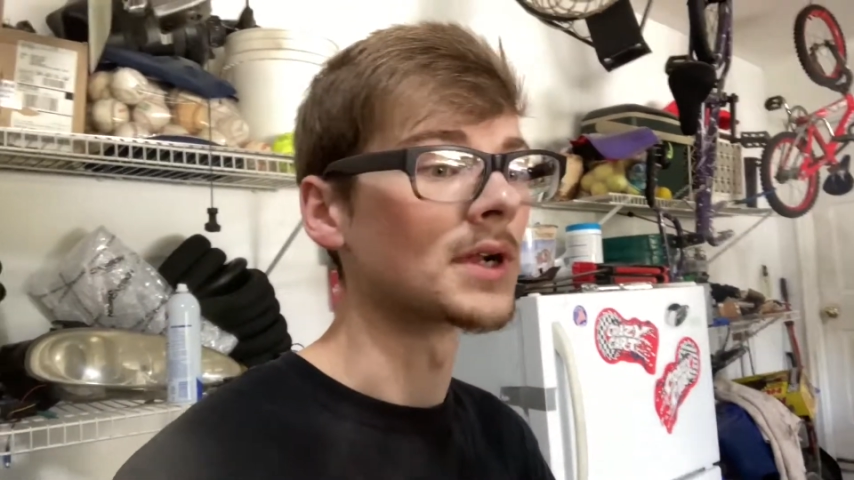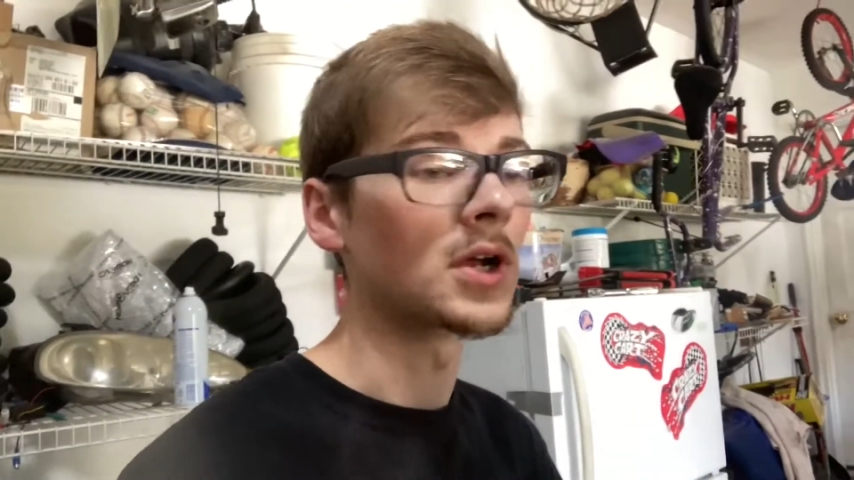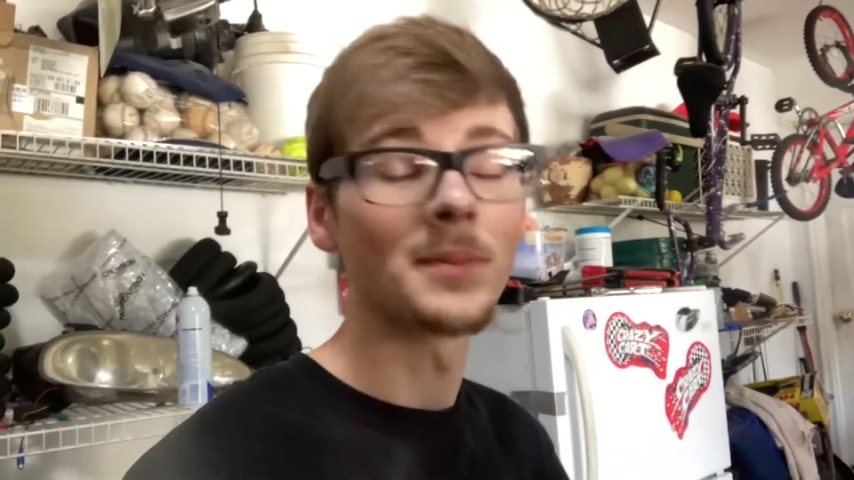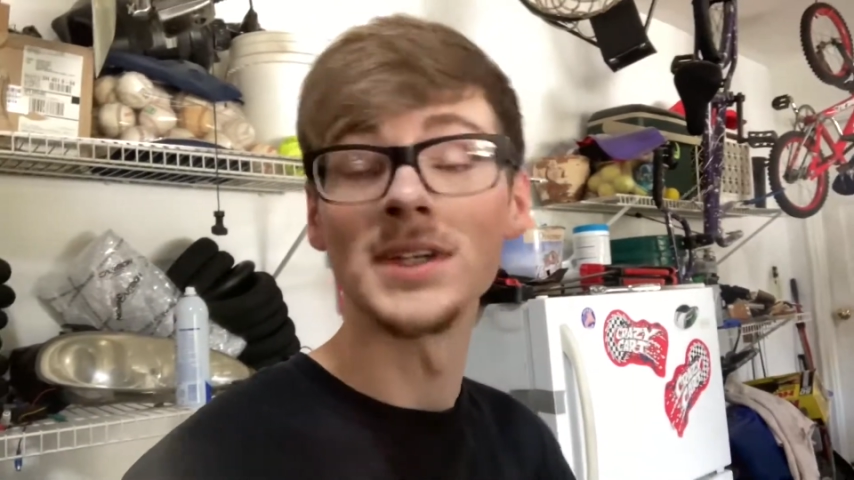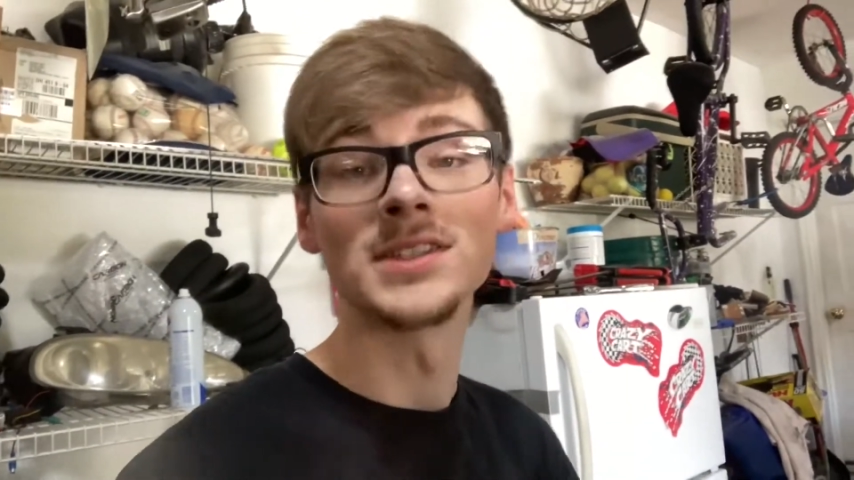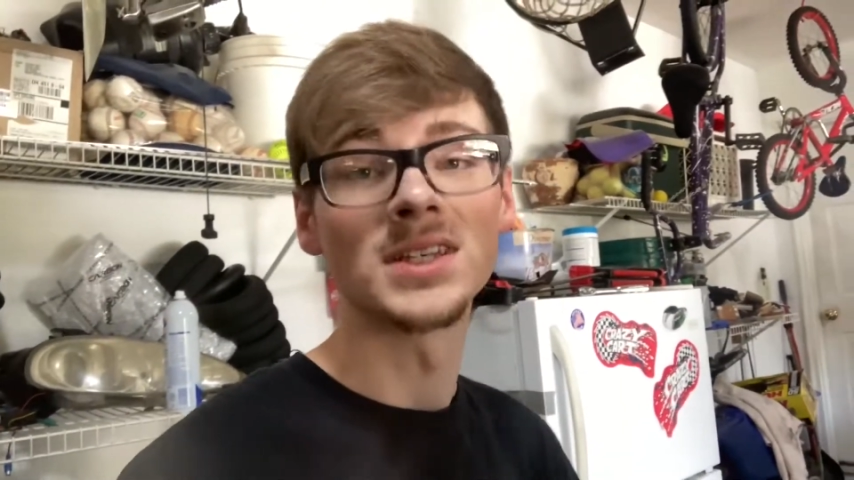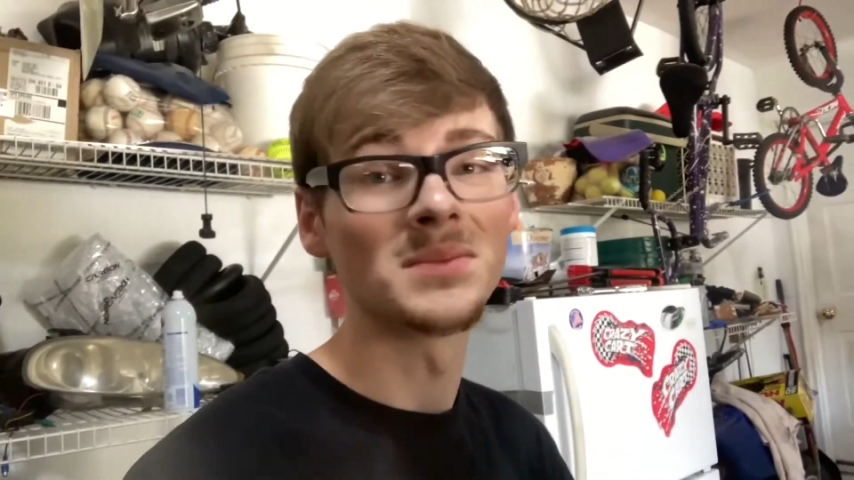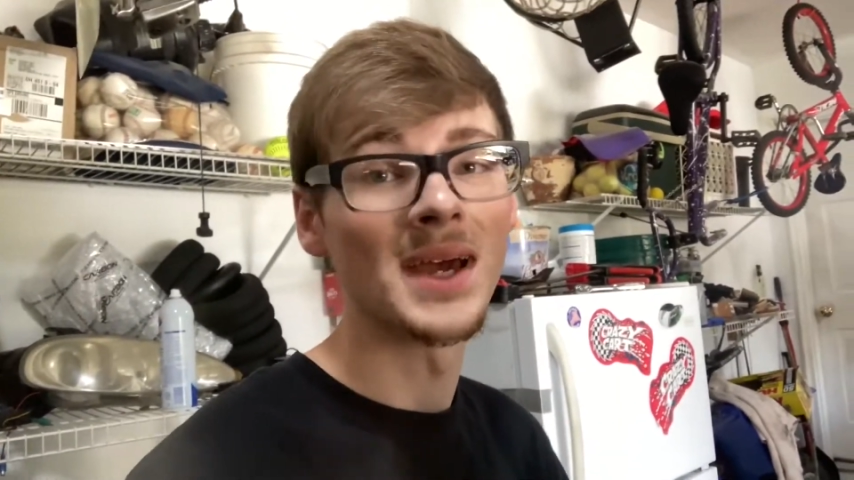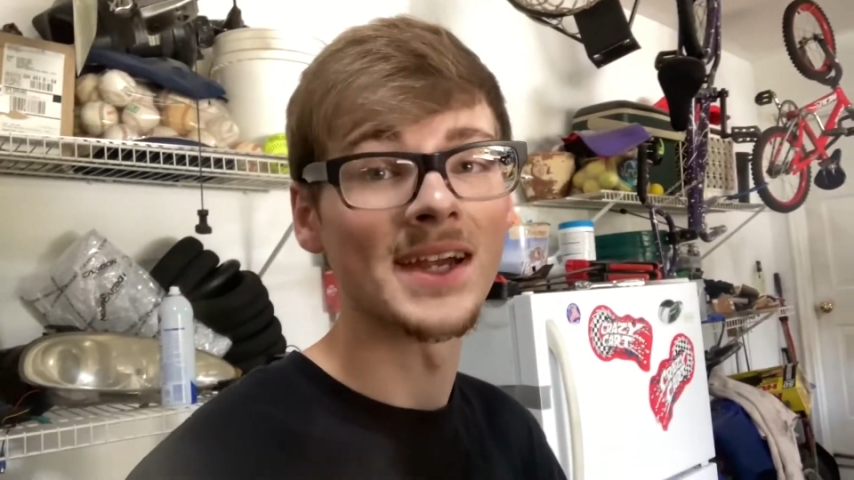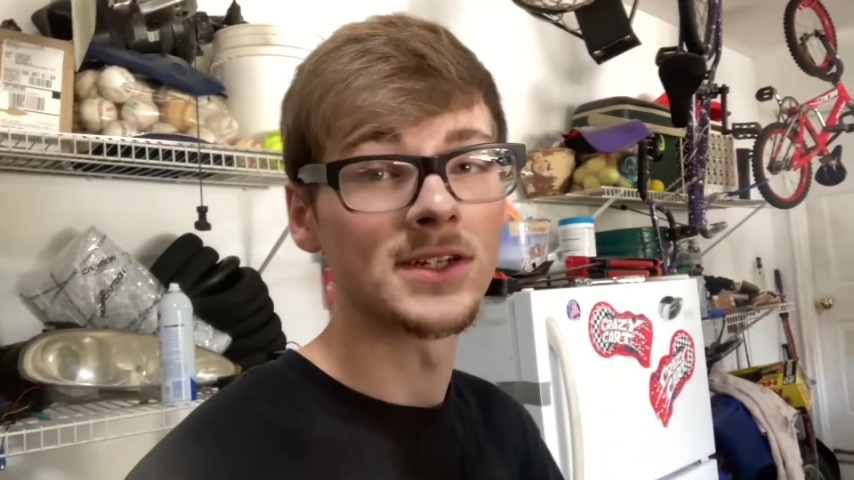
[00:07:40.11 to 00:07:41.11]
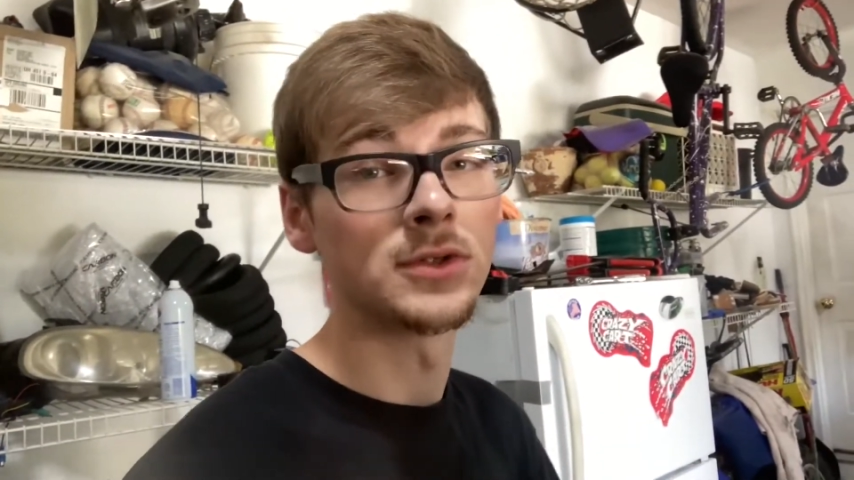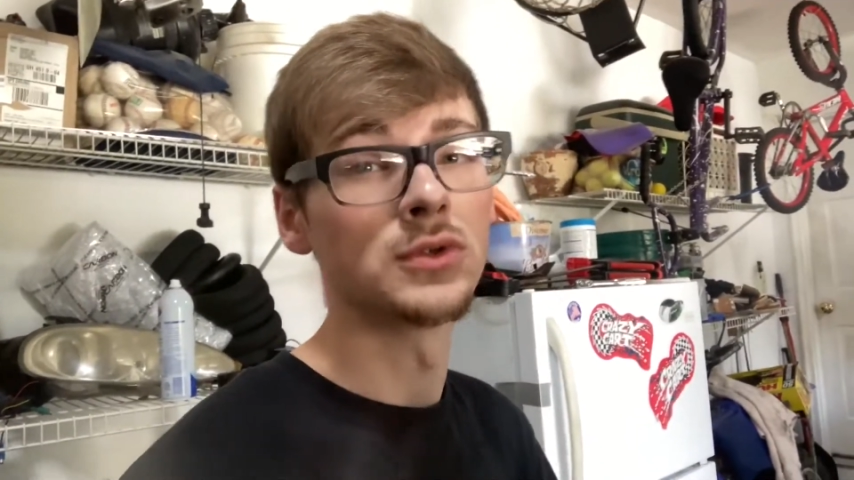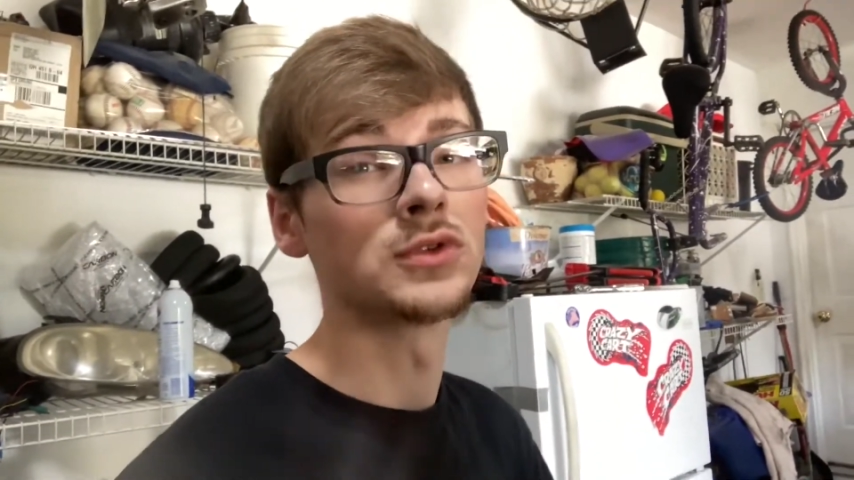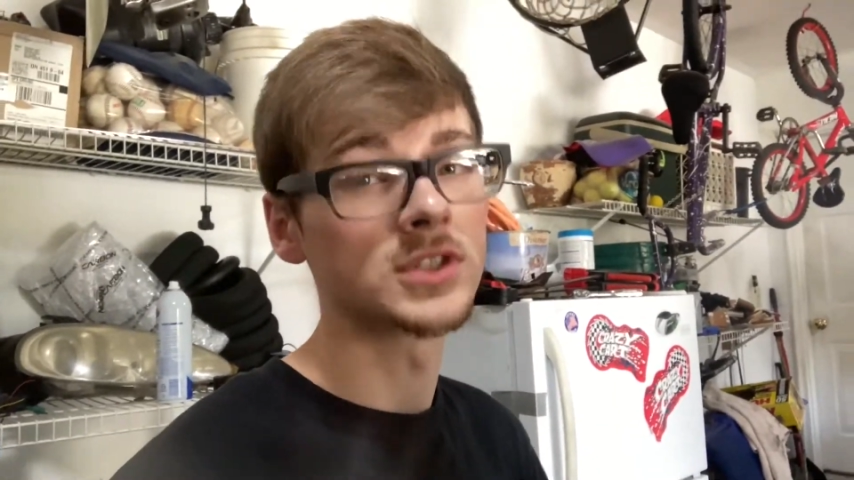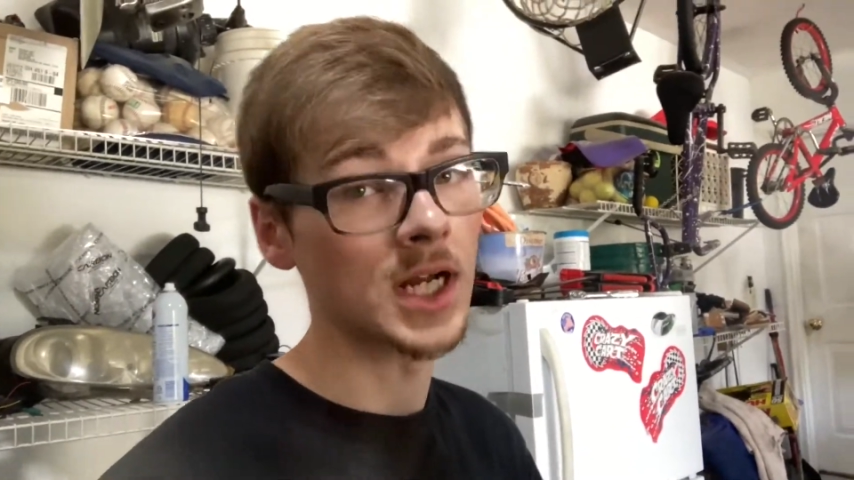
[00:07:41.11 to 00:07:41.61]
car basically back to
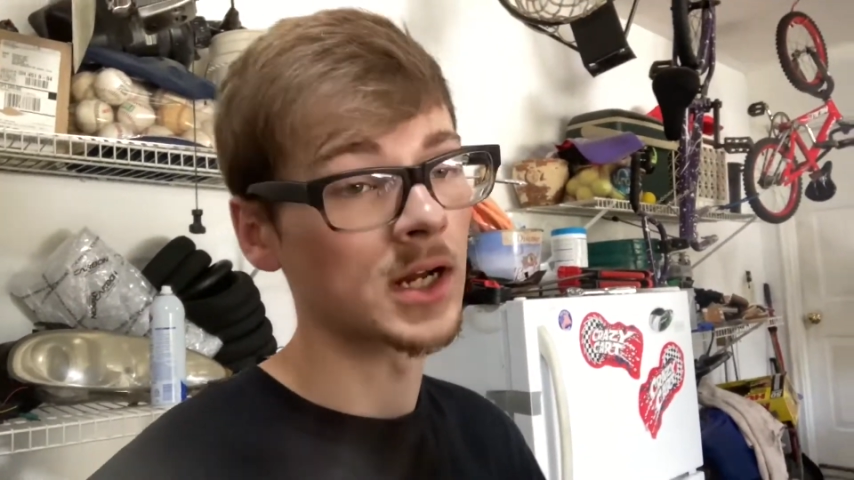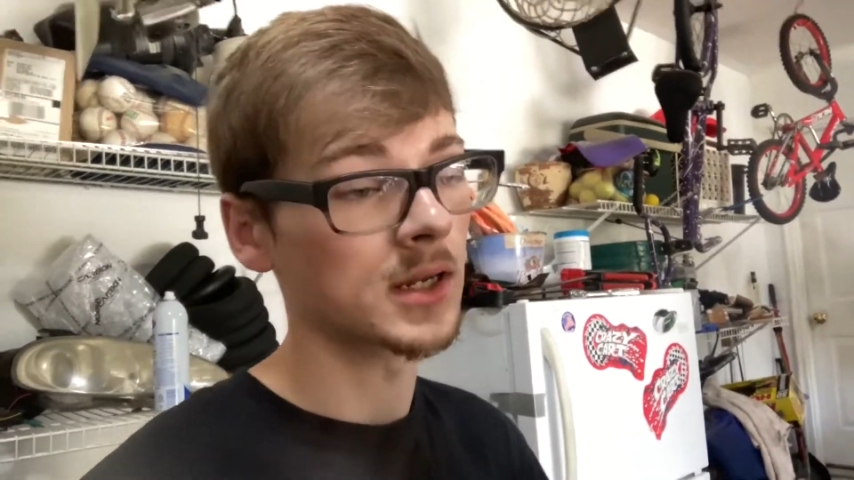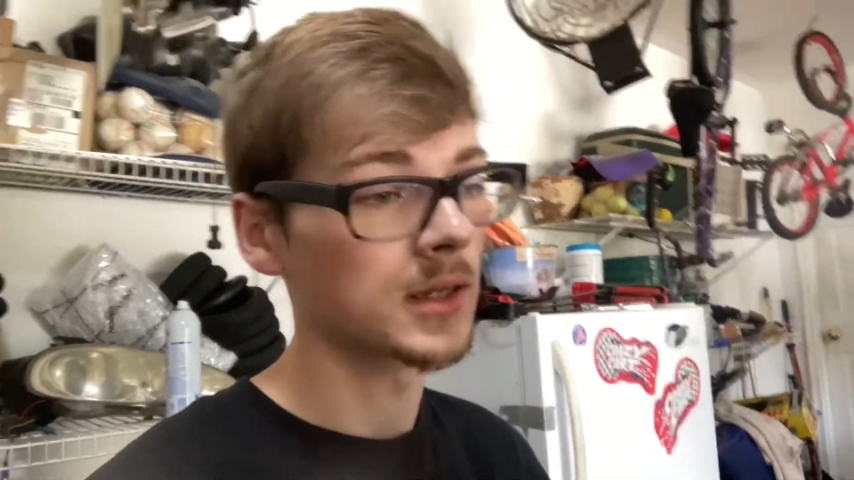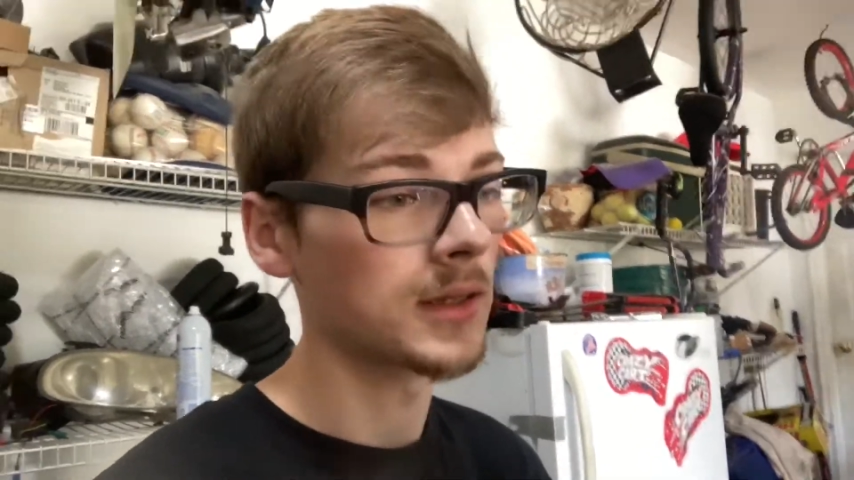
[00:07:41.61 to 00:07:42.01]
stock